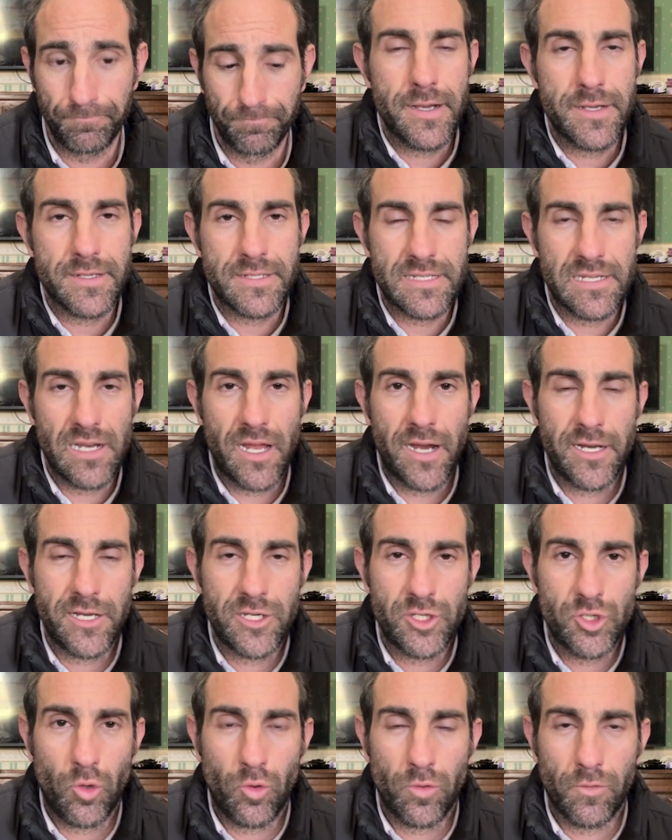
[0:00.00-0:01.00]
A slightly
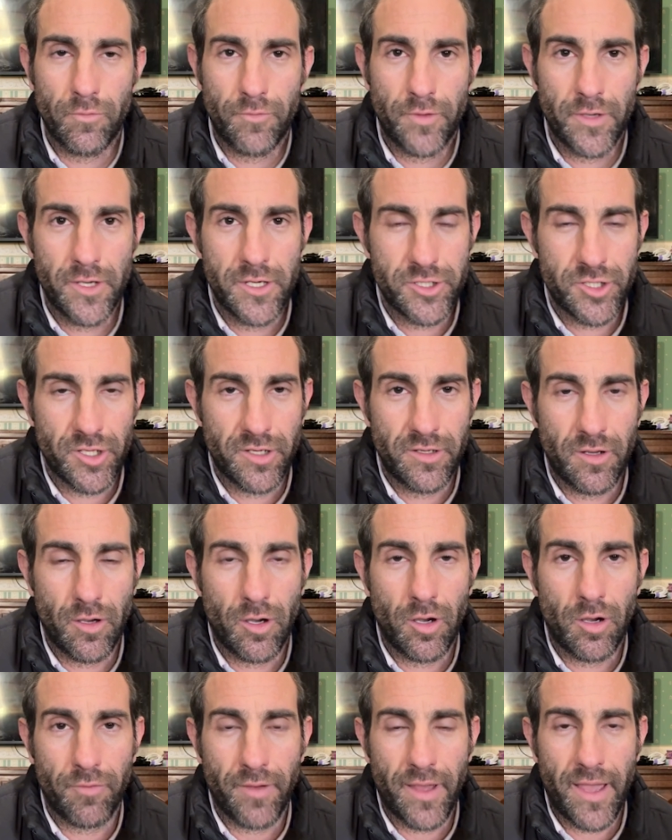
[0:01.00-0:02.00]
shortened version
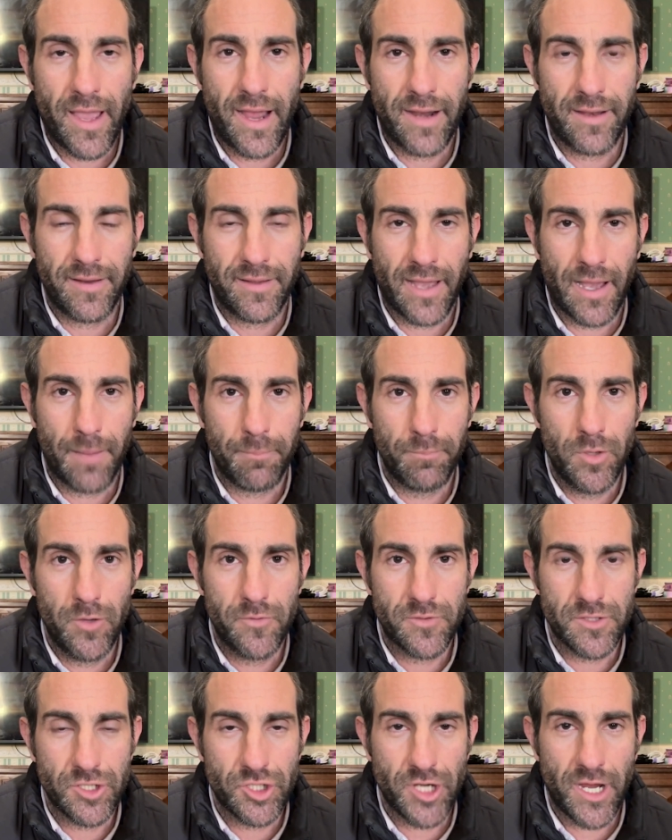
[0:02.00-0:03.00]
of Handicap
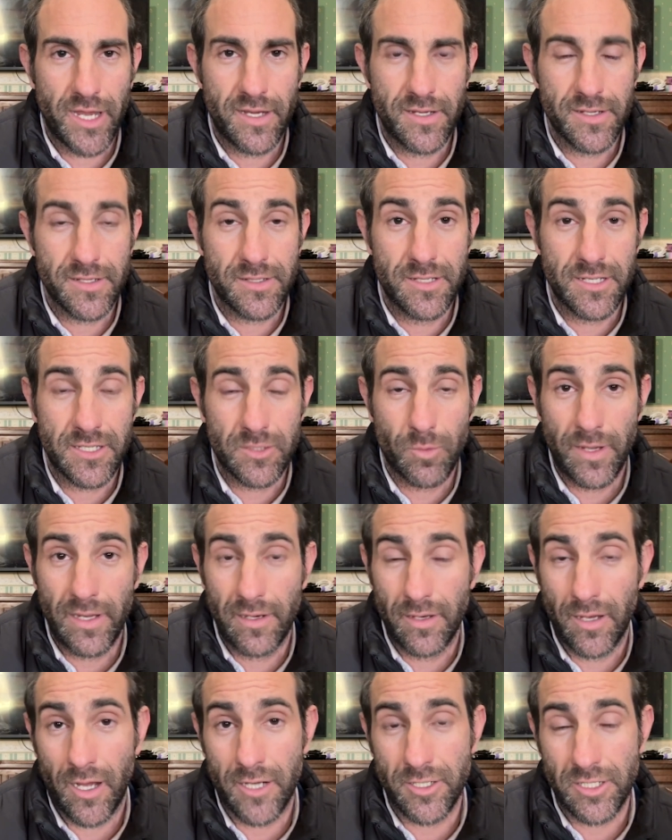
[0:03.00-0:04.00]
Movers and Shakers this week,
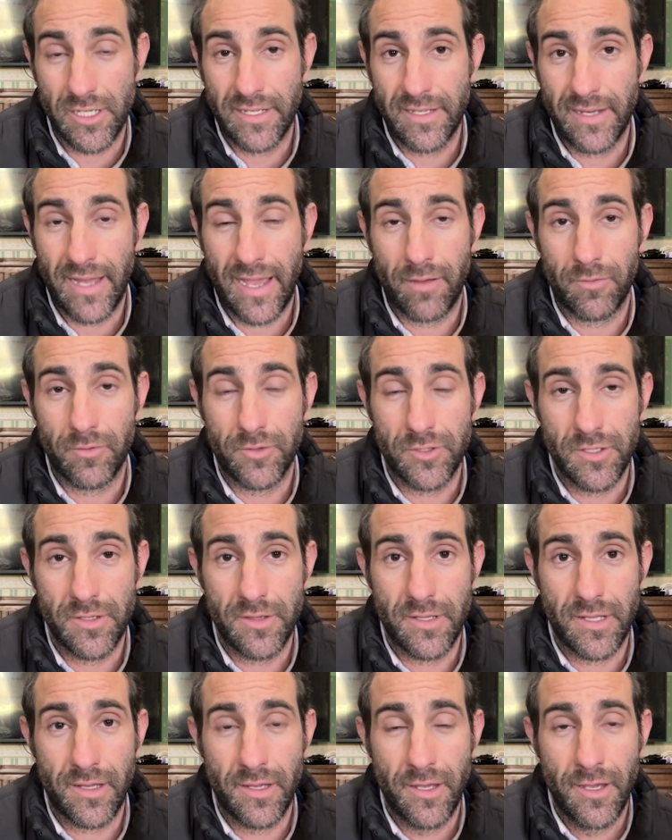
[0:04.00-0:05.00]
largely down to
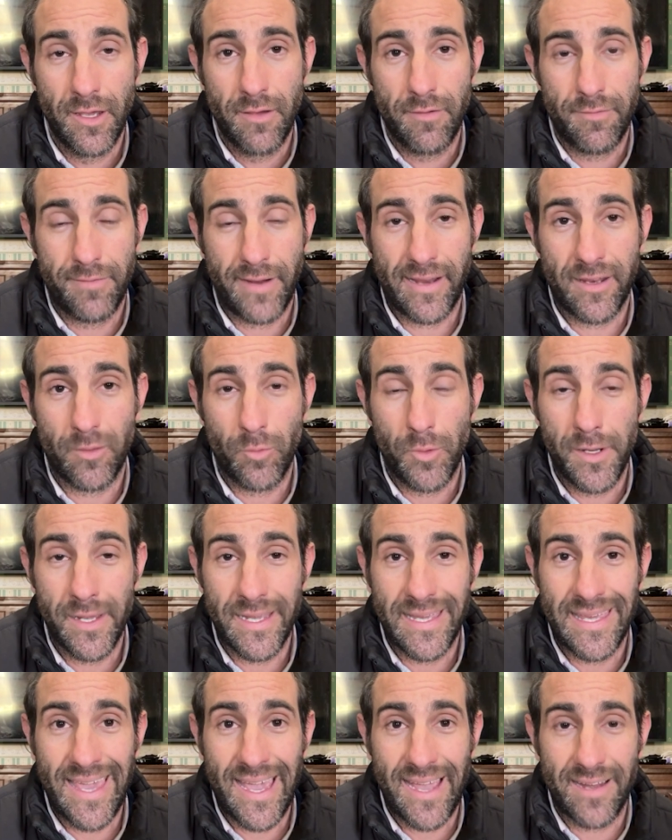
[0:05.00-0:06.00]
the fact that we
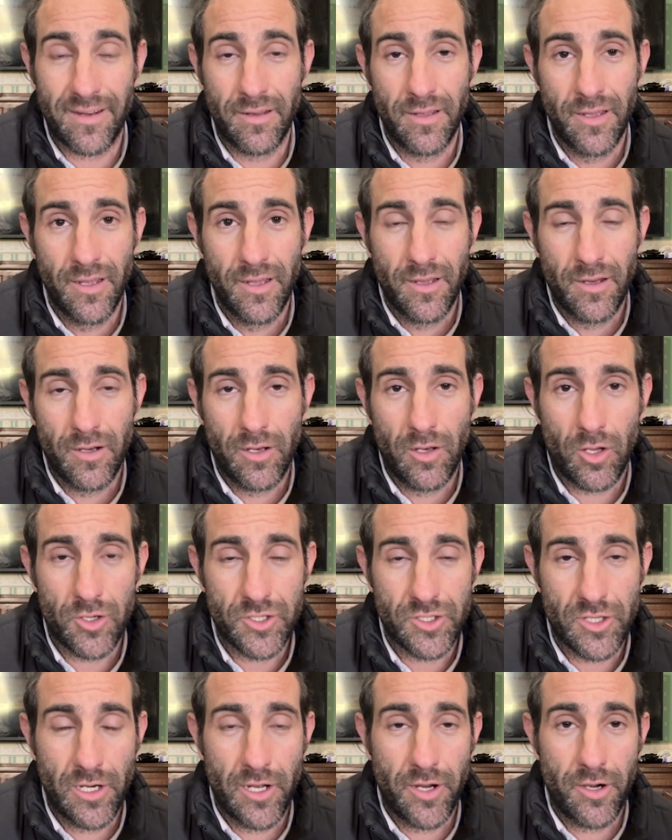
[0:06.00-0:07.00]
again
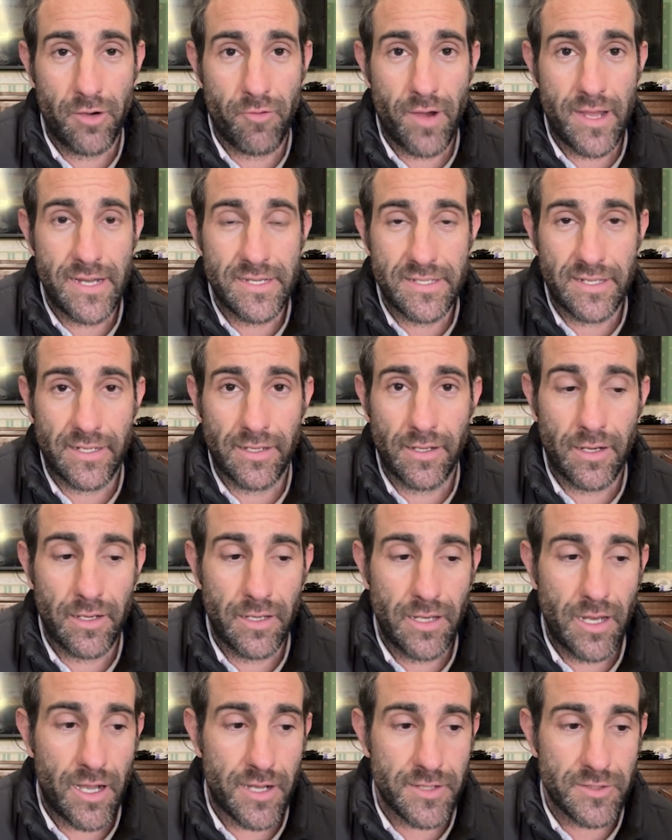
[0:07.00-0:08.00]
lost a load of racing
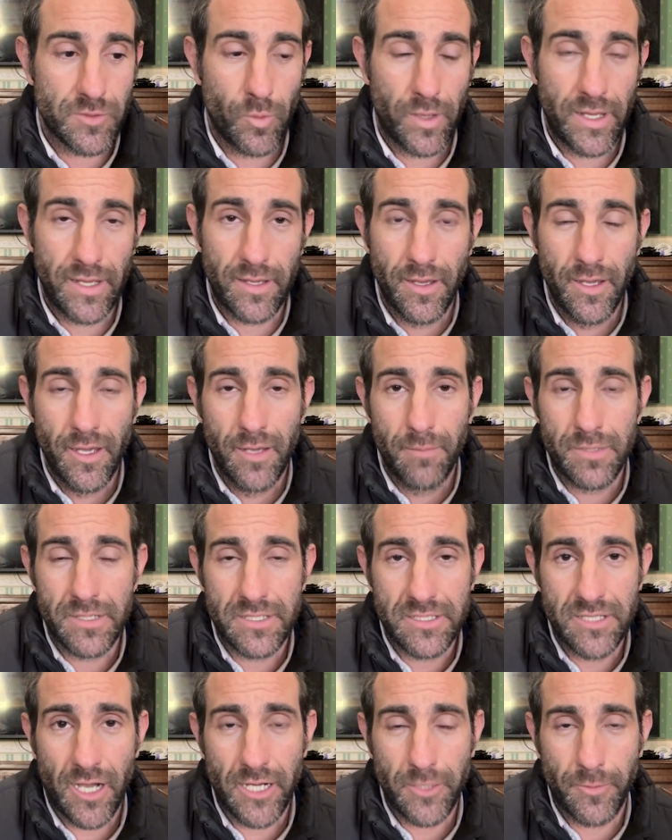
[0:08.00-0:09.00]
last week. But
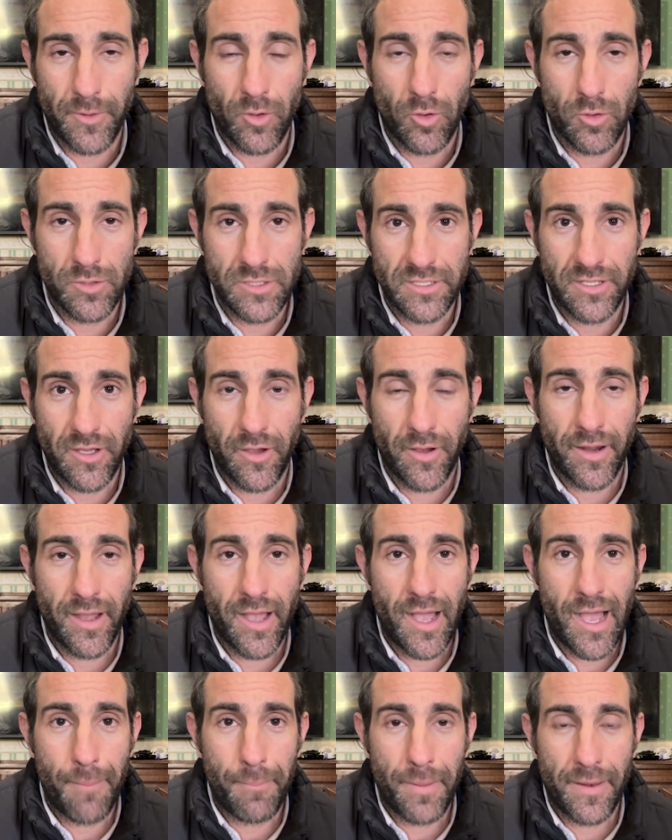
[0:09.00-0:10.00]
starting with horses going
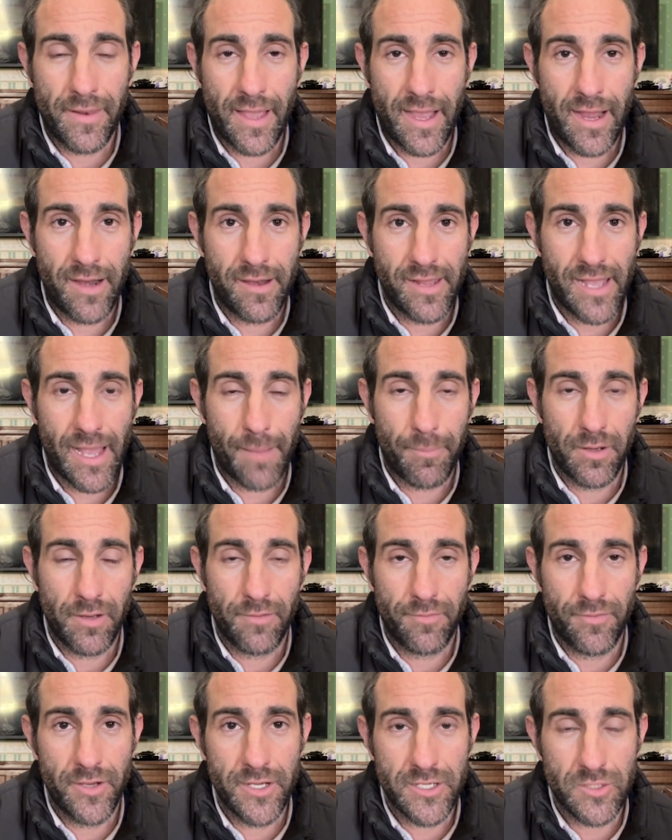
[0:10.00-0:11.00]
up in the handicap, and
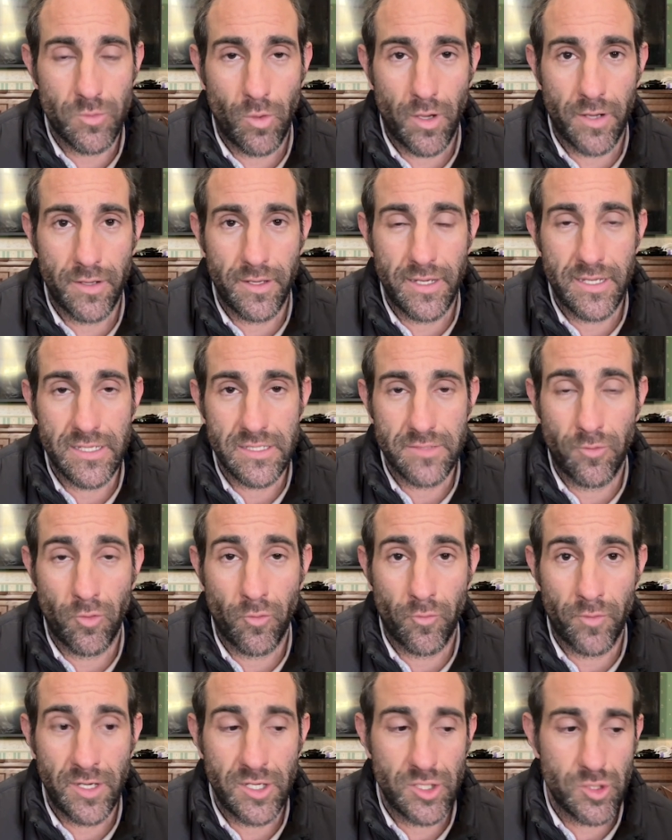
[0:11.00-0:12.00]
the first one is
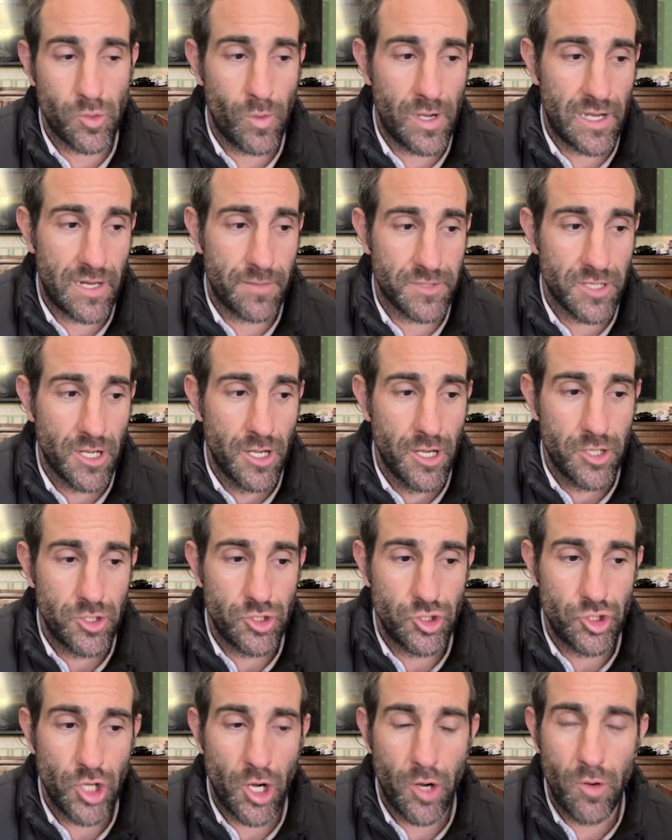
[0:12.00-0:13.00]
for Venetia Williams,
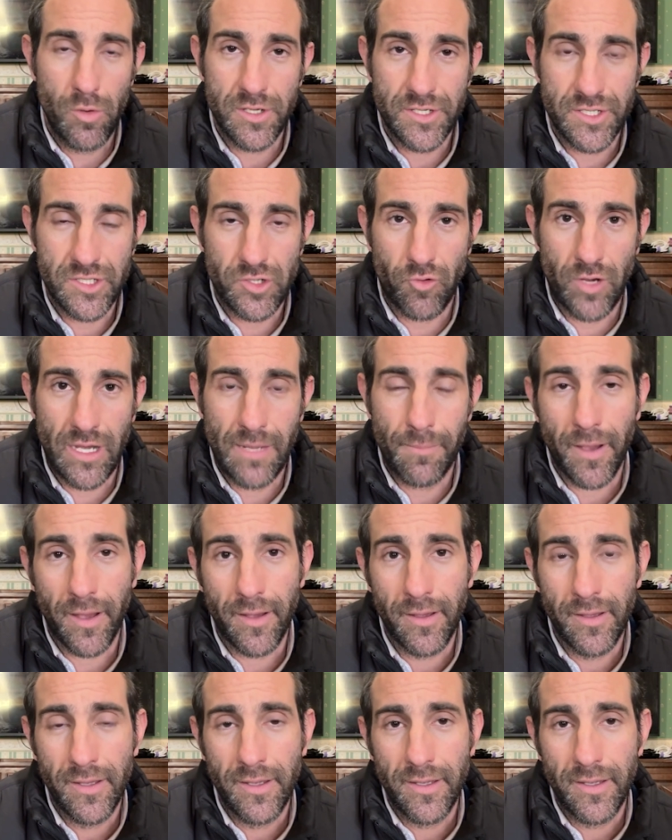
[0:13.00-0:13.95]
Joe Lescriba.